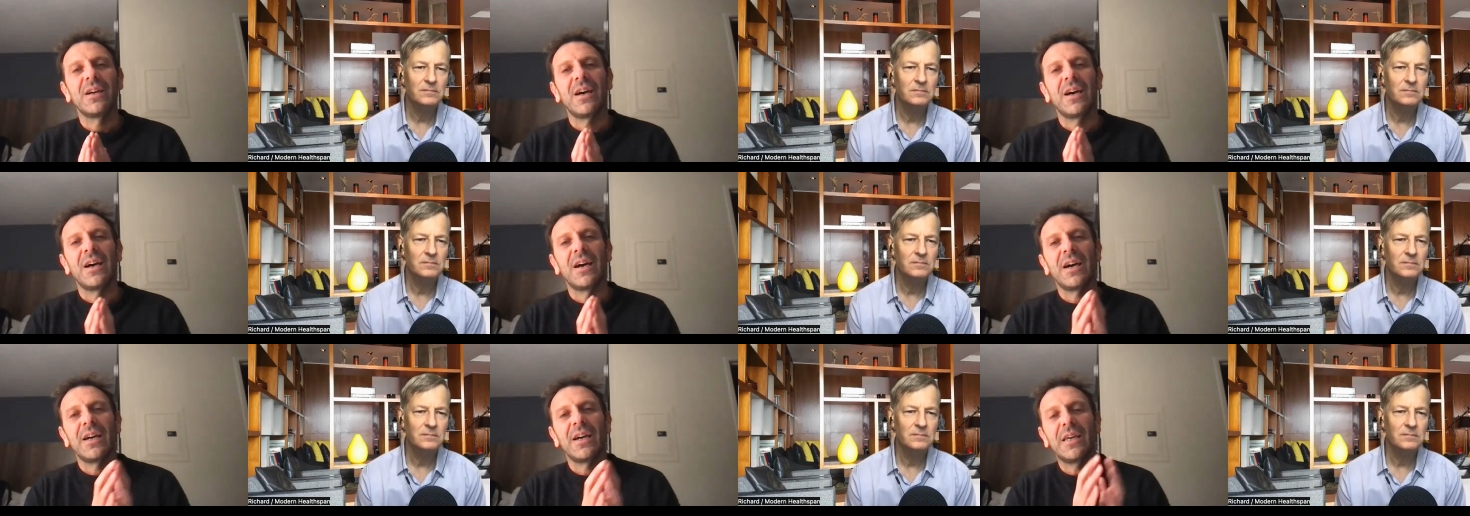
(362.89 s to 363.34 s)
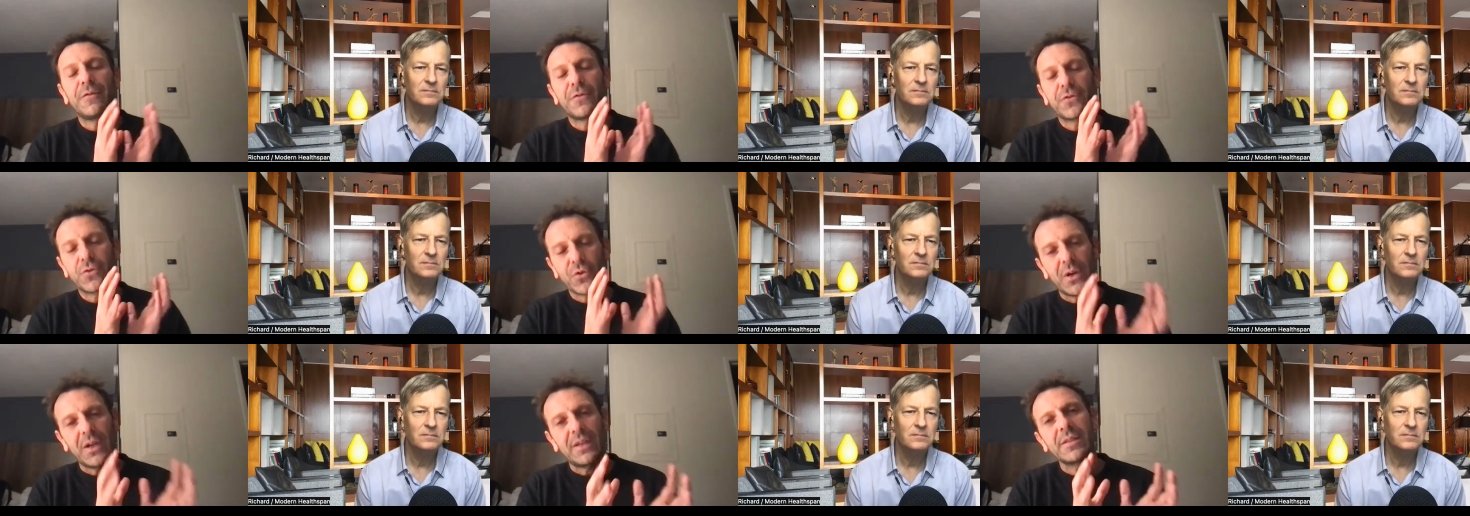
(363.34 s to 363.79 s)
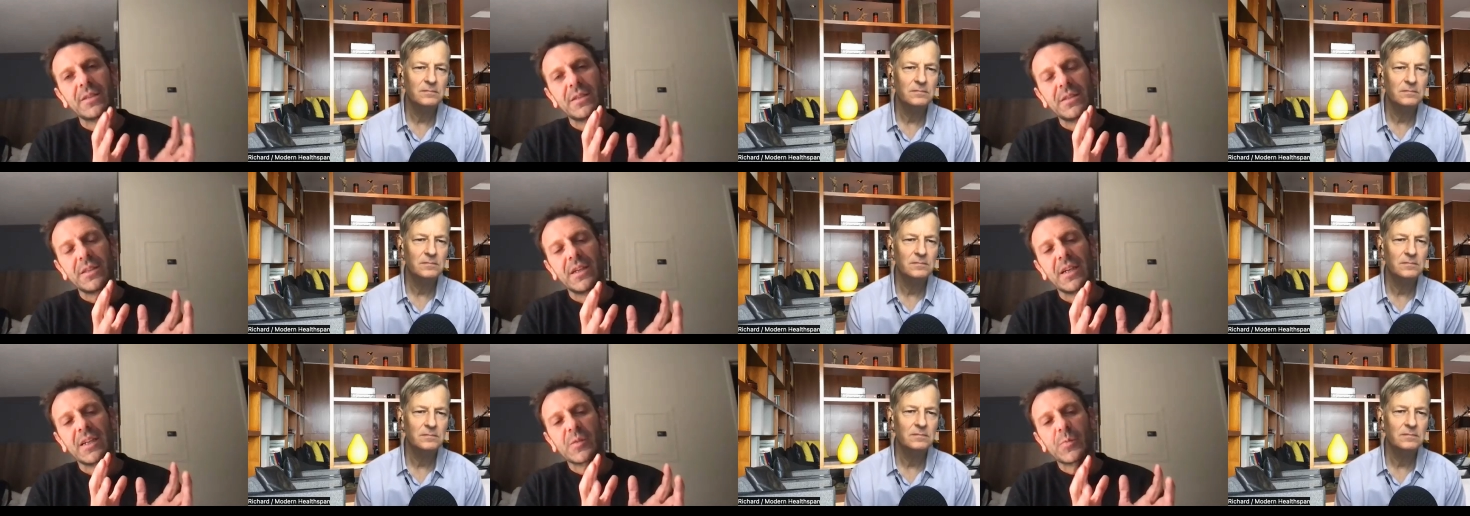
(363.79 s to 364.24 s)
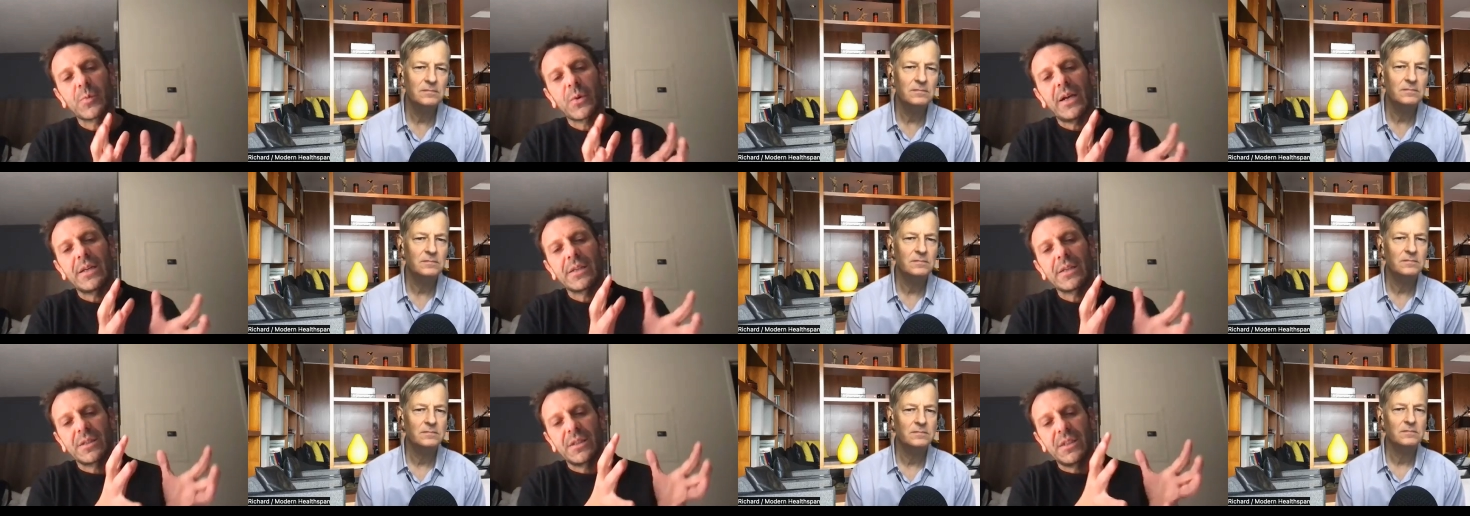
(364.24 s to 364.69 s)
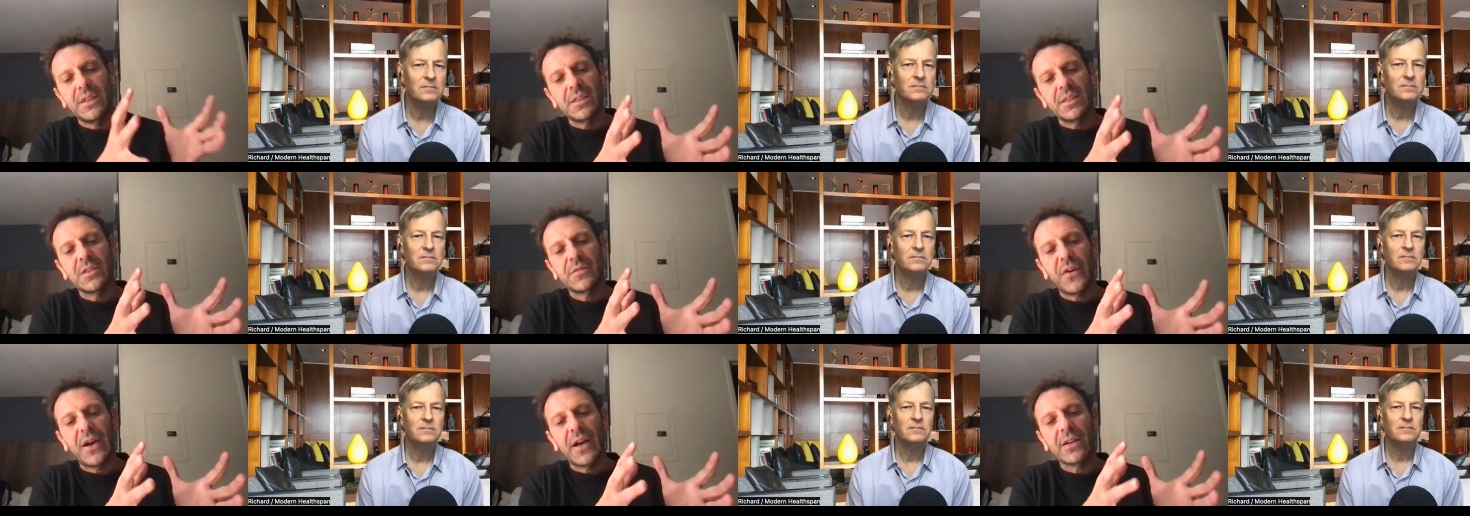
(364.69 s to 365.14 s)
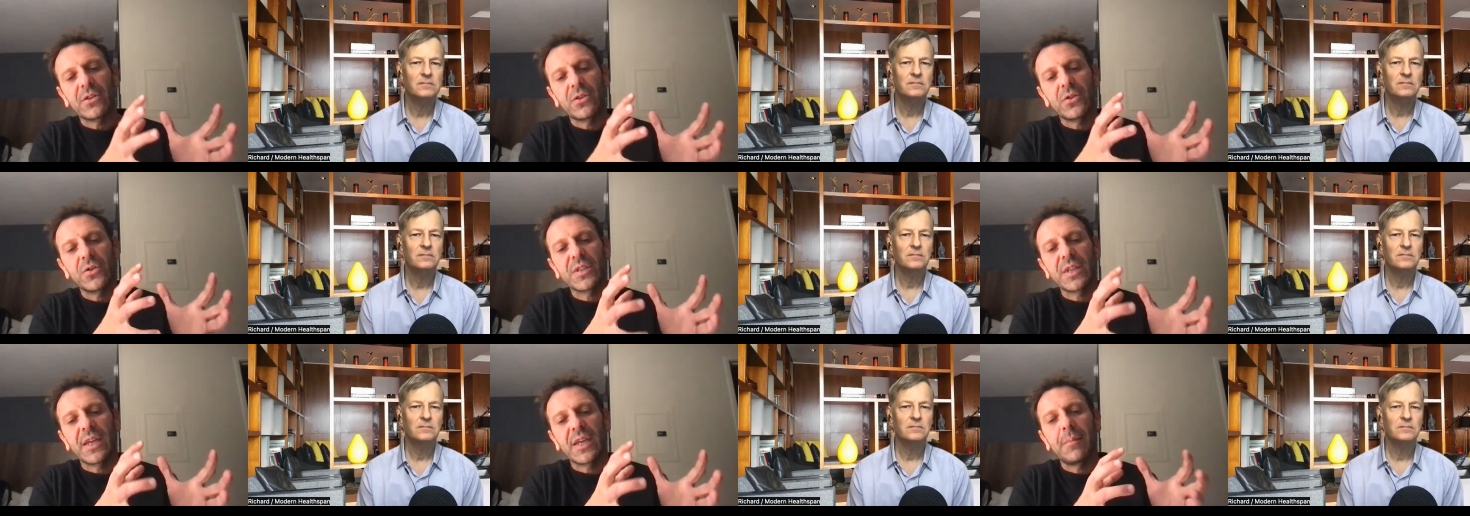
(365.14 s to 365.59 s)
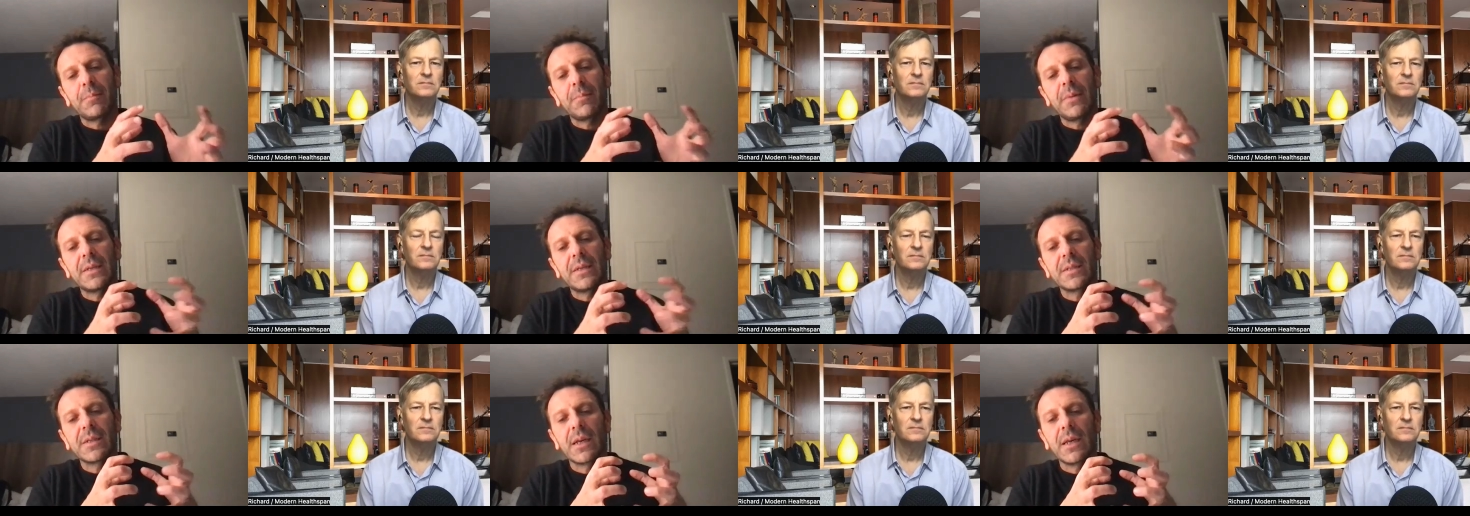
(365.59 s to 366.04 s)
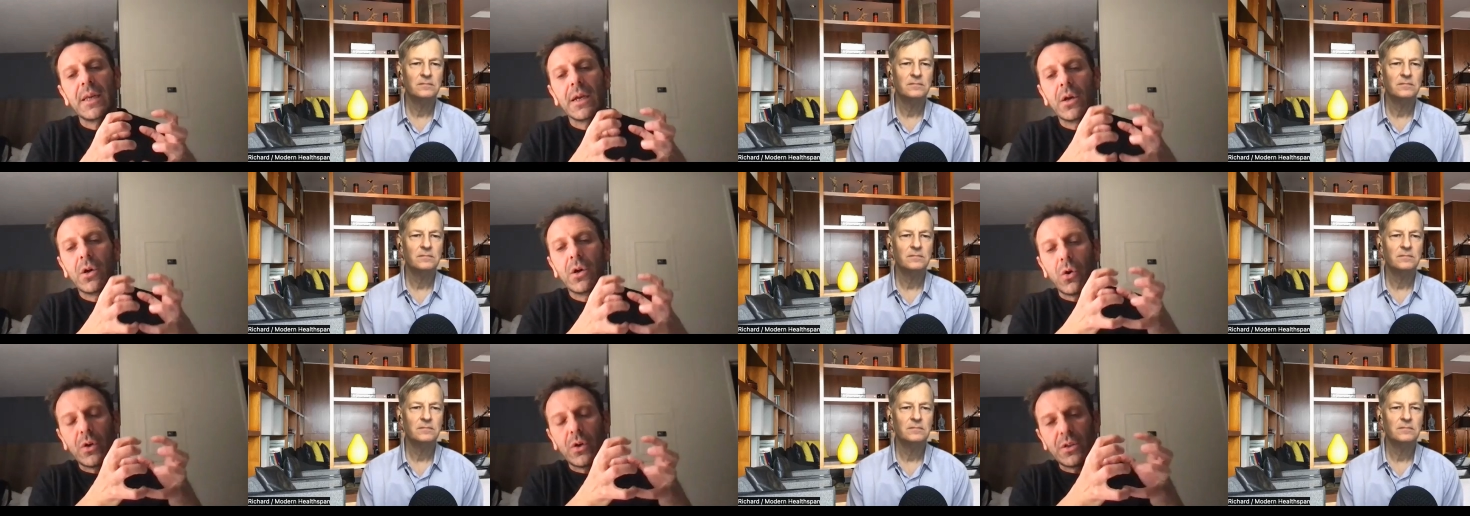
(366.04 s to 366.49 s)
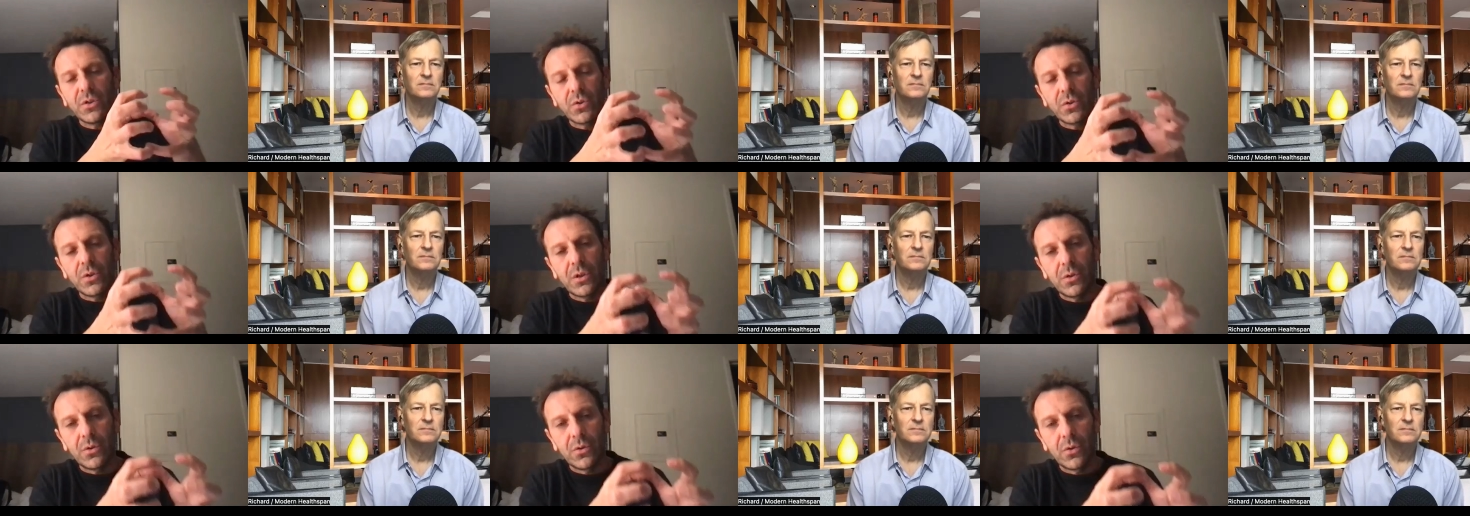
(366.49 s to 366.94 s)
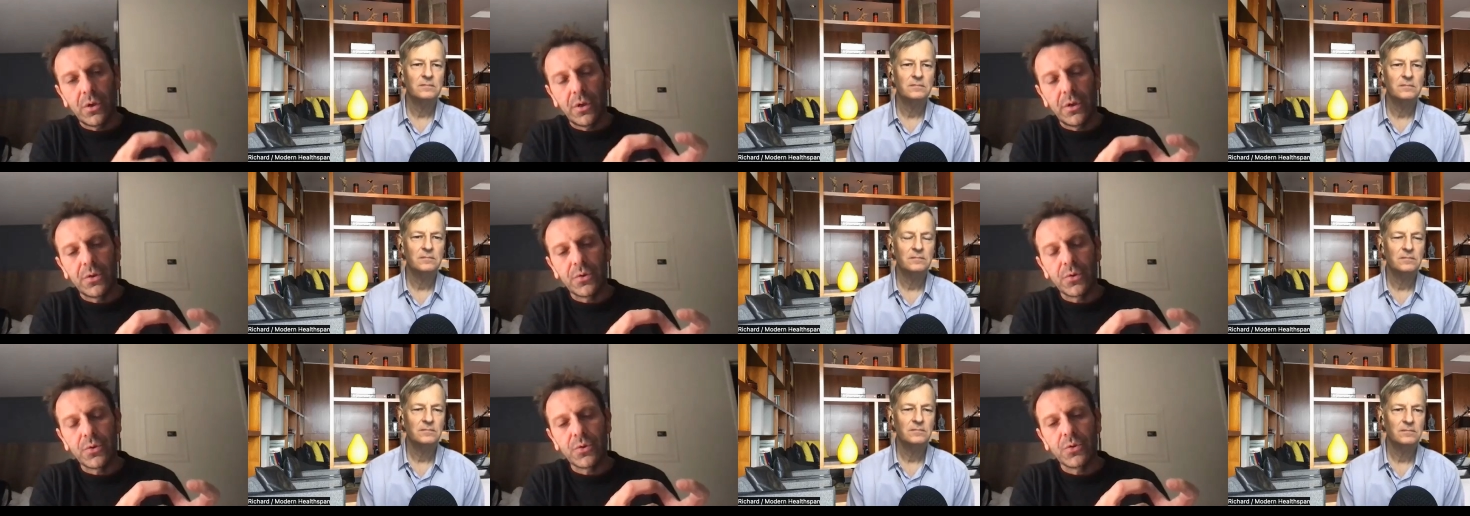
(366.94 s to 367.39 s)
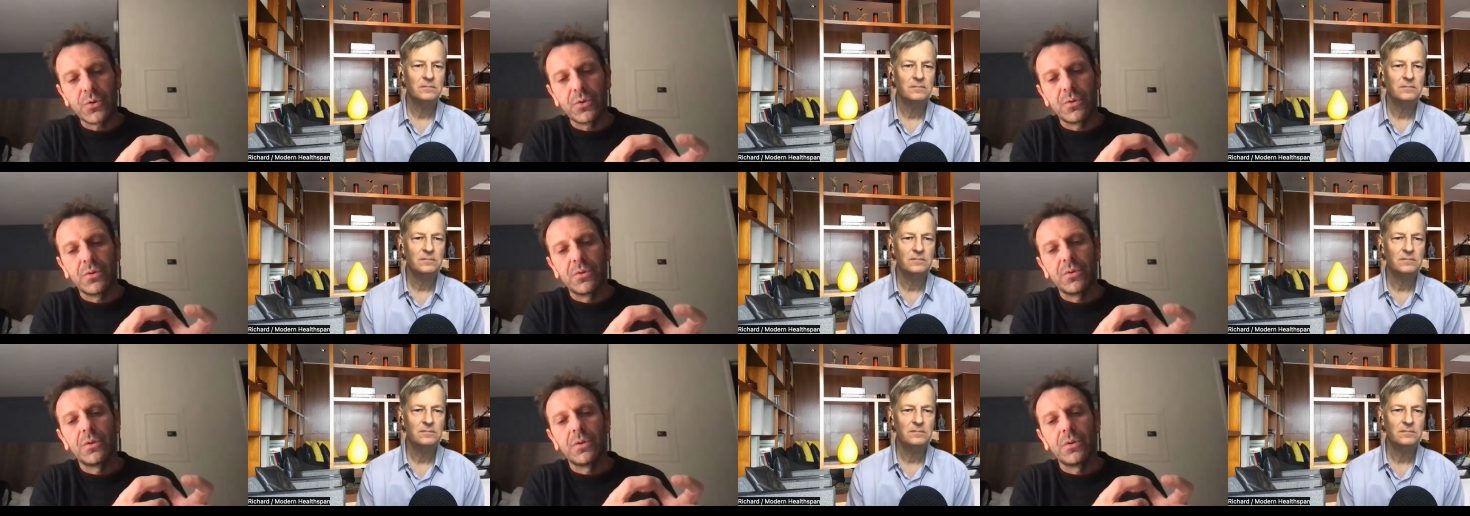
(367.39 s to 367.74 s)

Speaker 1: Uh, if transiently expressed, these factors can basically go into the nucleus